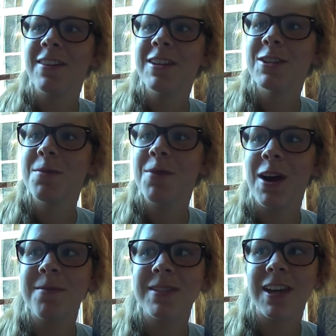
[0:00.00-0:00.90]
These are
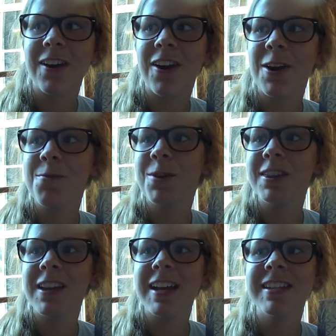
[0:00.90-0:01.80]
primes that are
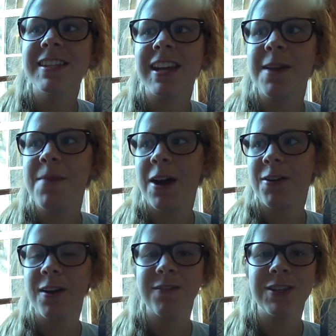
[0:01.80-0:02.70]
1 less than a
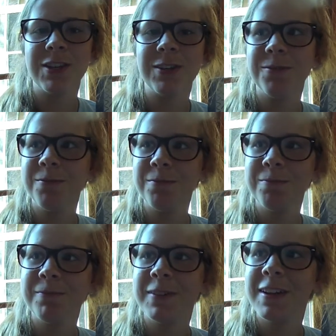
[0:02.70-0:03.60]
power of 2.
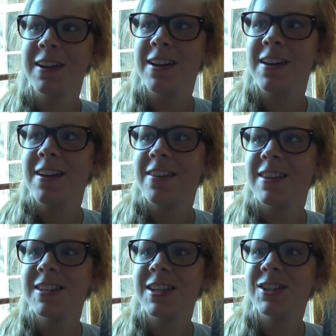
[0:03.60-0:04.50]

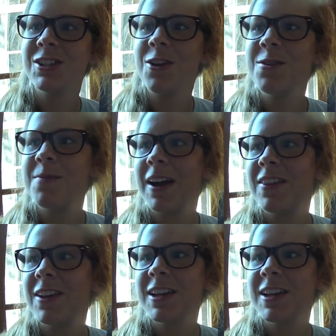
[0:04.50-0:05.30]
This is shown by the